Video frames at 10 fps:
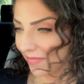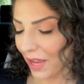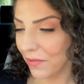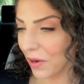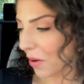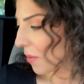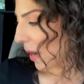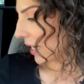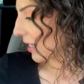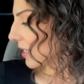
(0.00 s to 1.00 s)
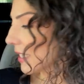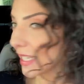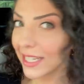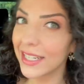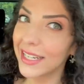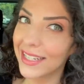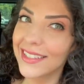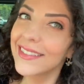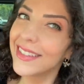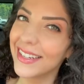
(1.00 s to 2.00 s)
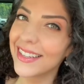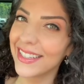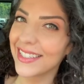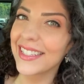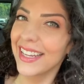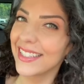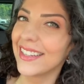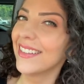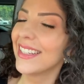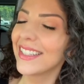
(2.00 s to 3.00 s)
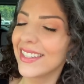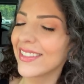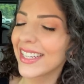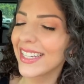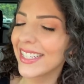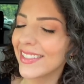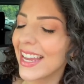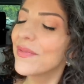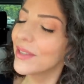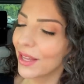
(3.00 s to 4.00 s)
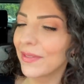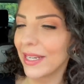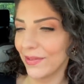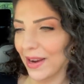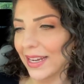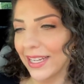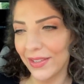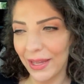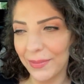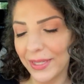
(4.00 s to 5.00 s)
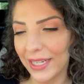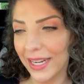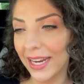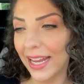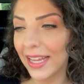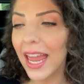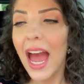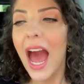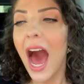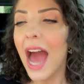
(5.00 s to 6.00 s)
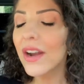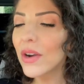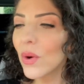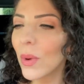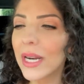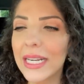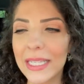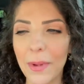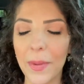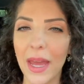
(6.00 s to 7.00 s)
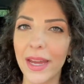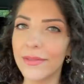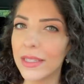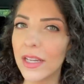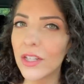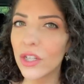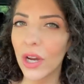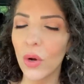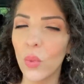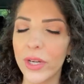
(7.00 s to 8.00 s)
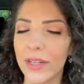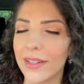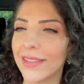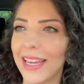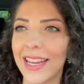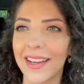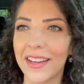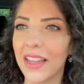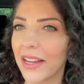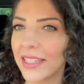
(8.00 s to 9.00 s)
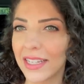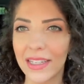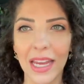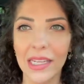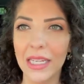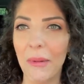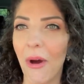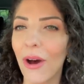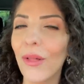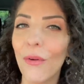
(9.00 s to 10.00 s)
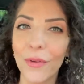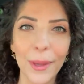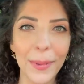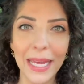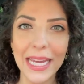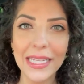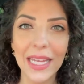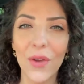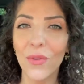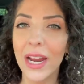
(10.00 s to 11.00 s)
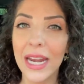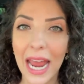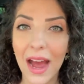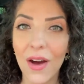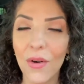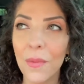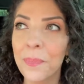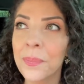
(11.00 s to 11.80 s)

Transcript: if you don't mind cursing, you need to you need to listen to that song. It's so good. If you love Kid Rock and you like Machine Gun Kelly. I don't know what it is about me. I have such a weird, like, eclectic taste. I'm all over the place. And right now,